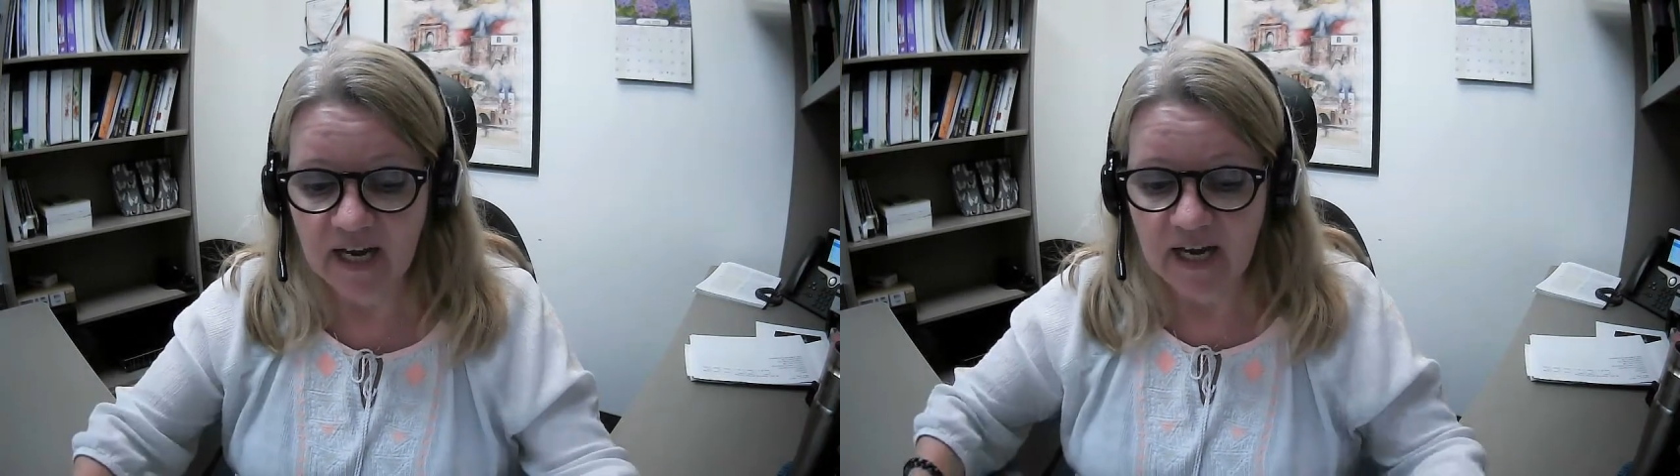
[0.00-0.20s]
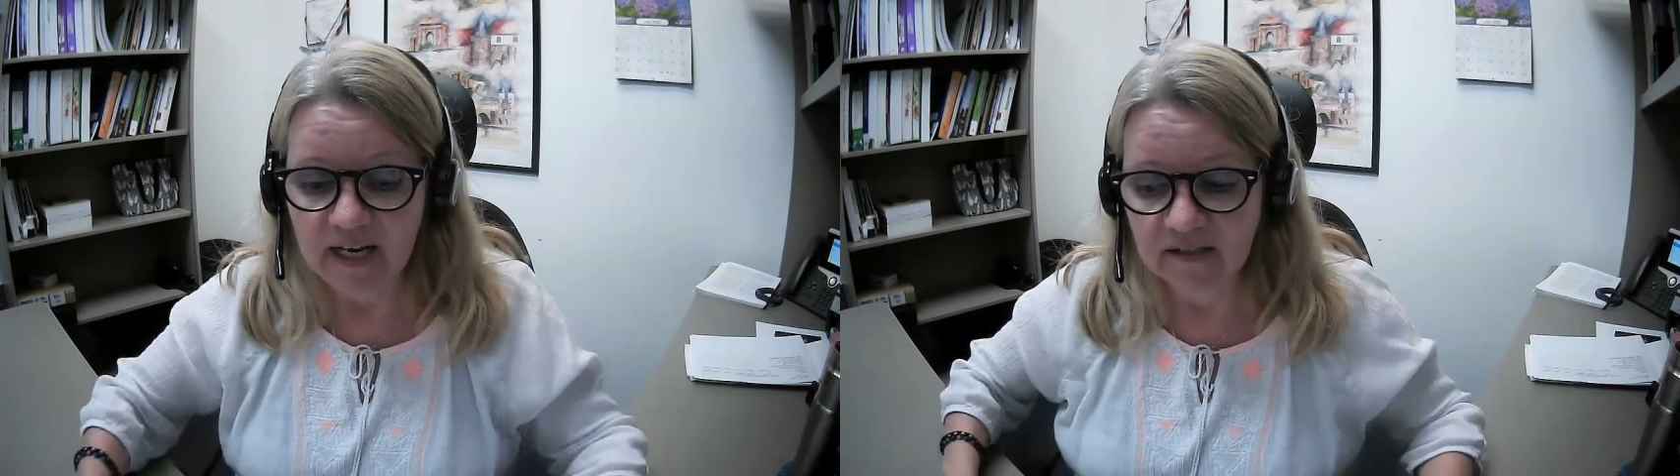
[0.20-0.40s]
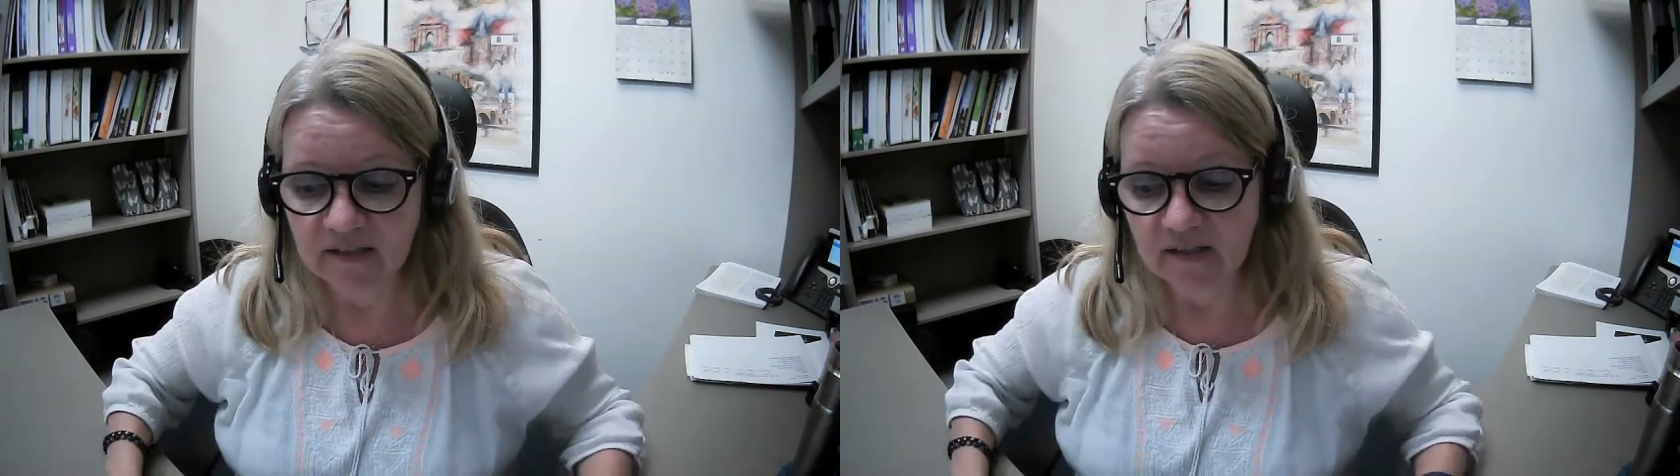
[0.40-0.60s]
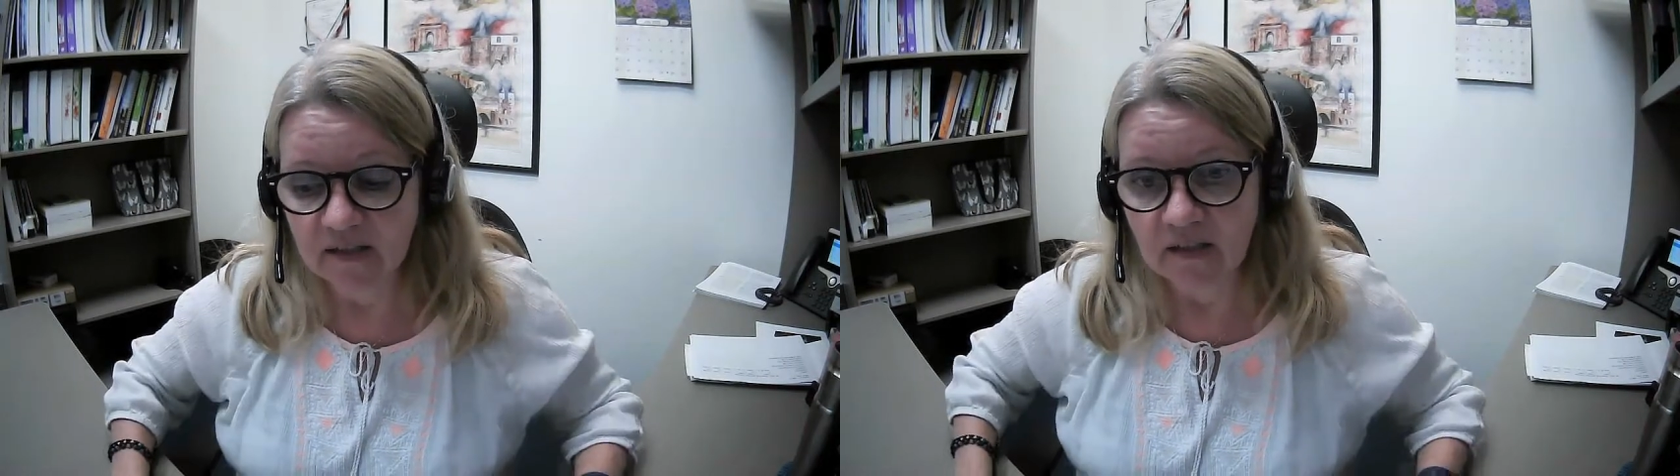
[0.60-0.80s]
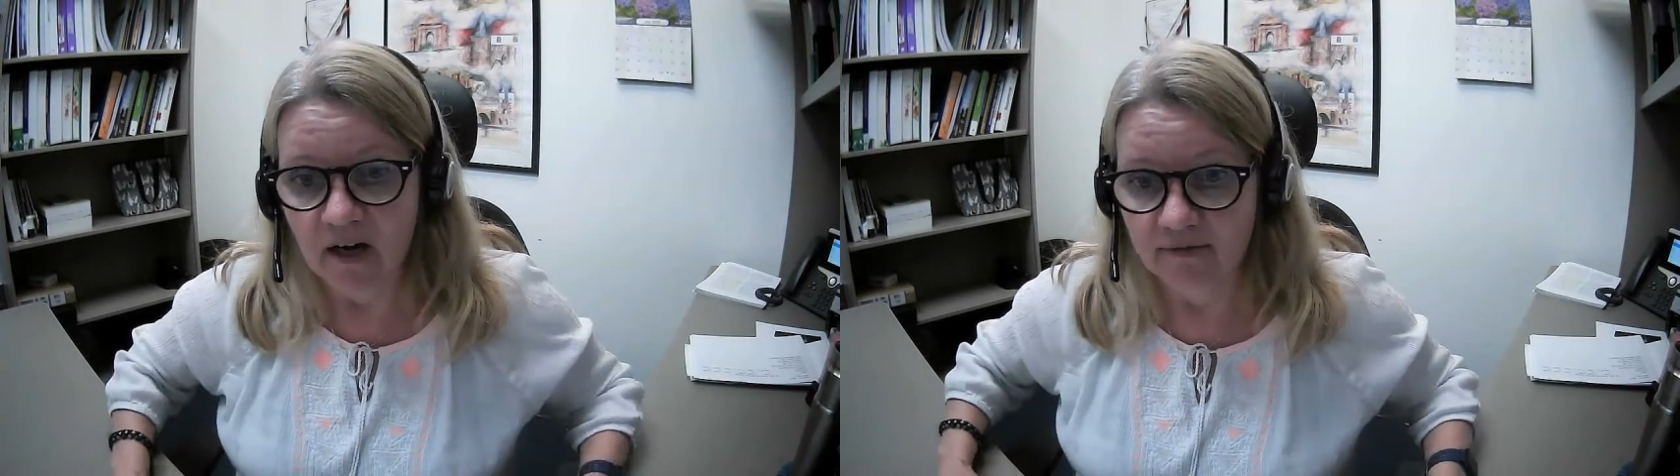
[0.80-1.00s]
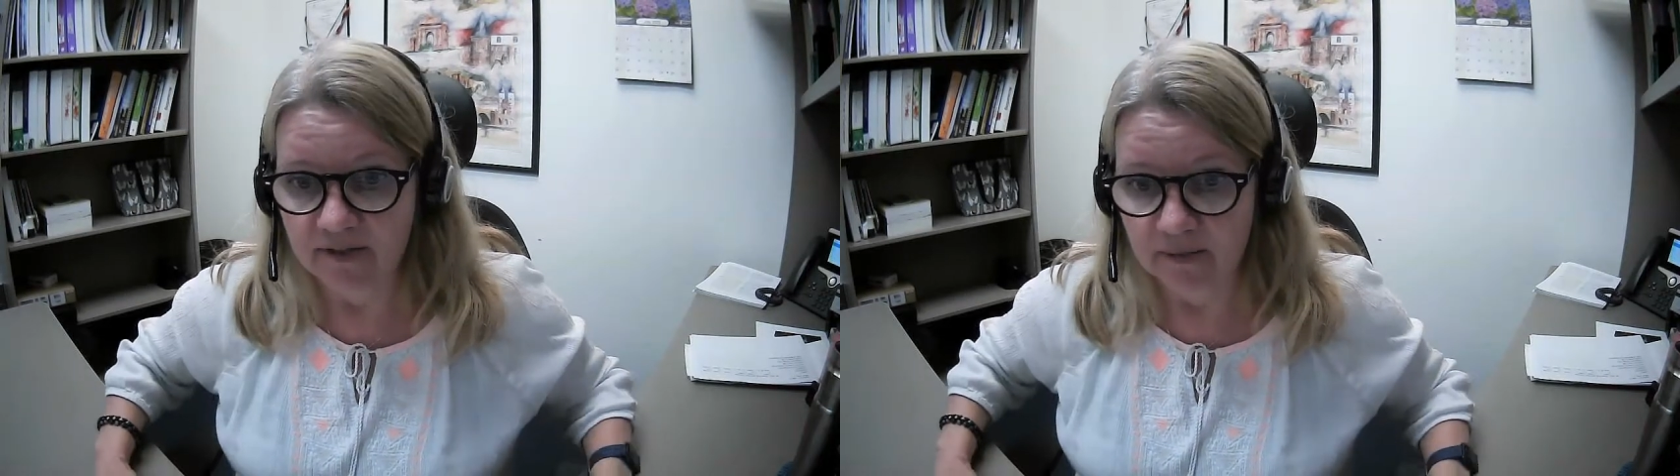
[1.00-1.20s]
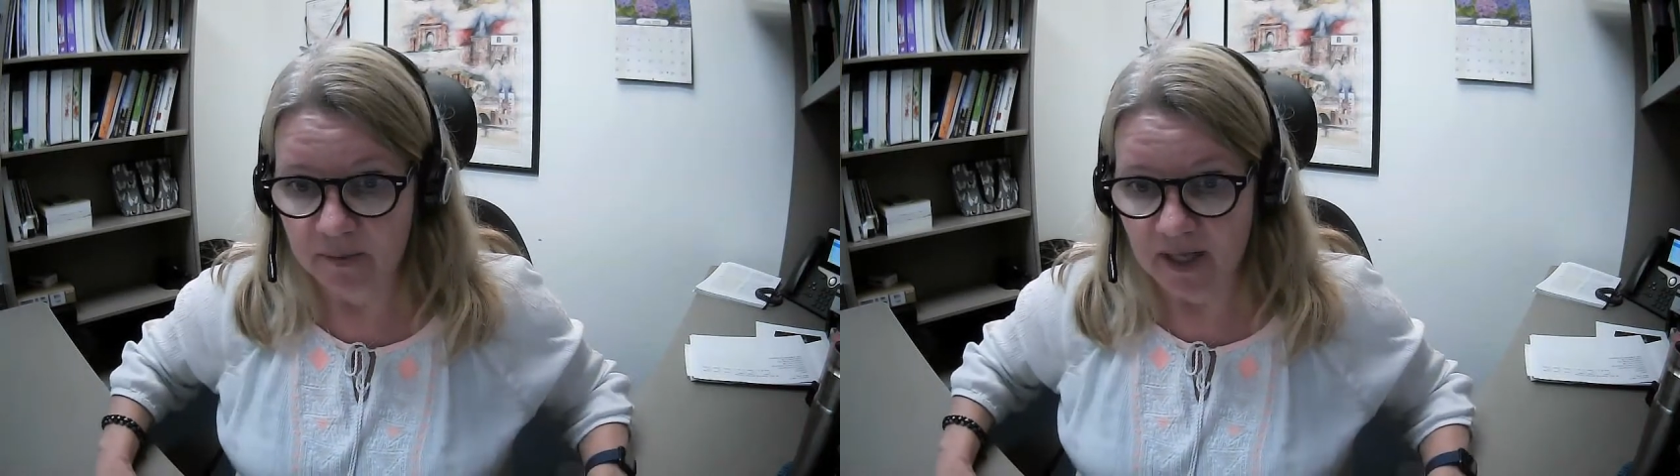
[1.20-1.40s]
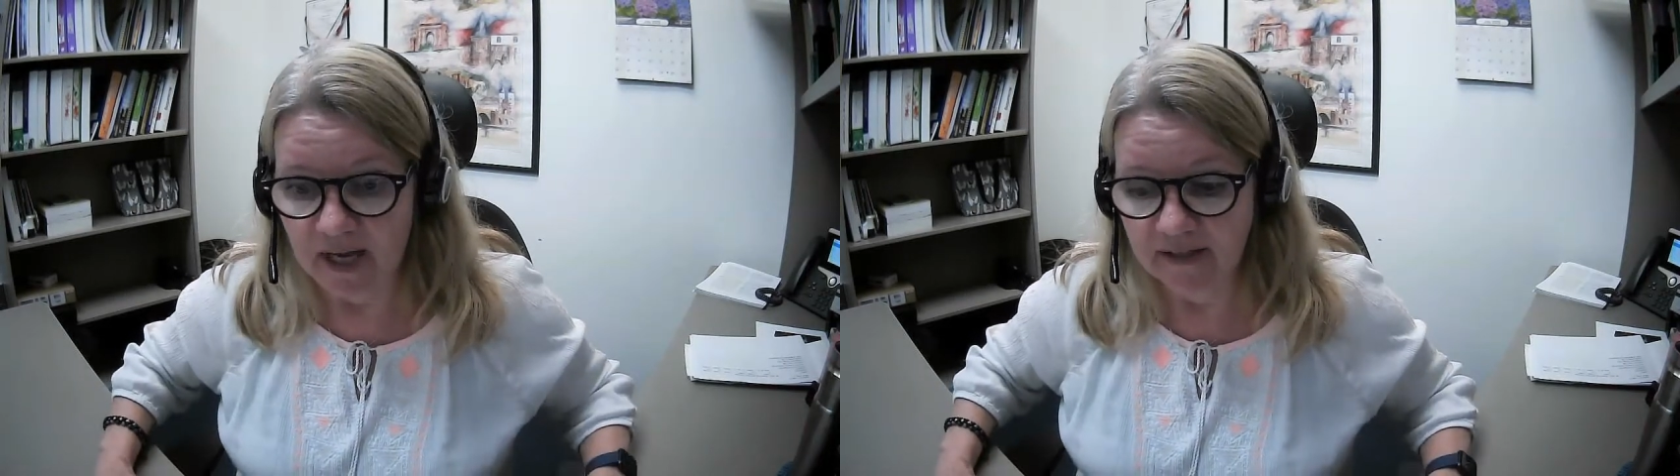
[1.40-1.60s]
as office
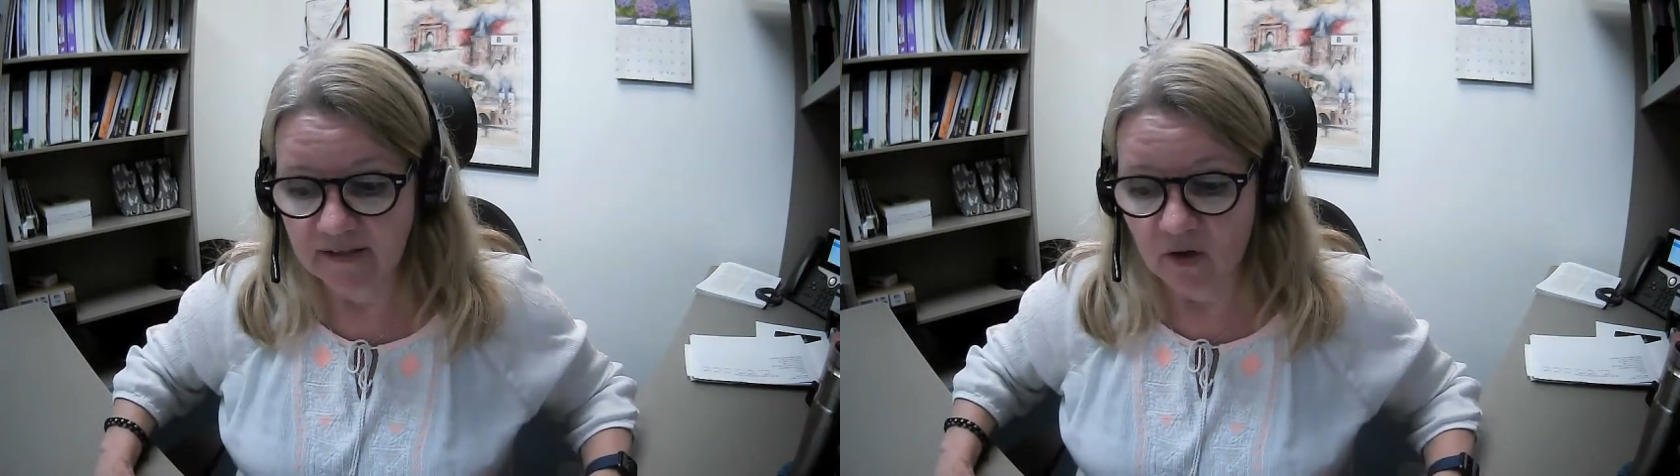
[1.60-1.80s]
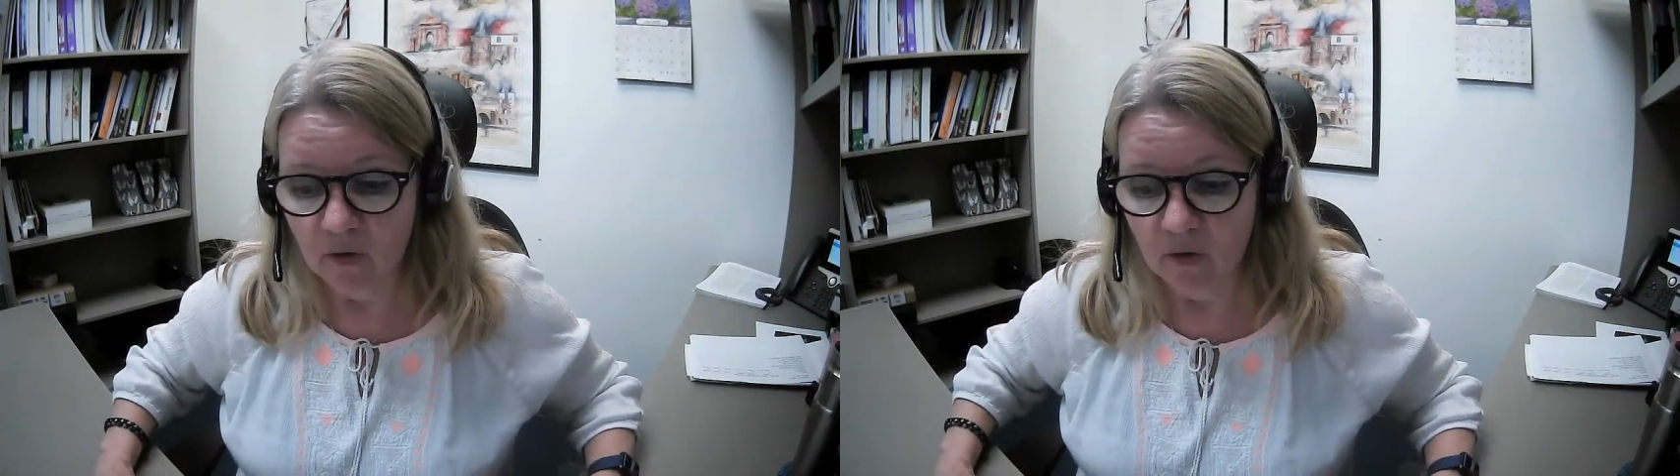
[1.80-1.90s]
supplies,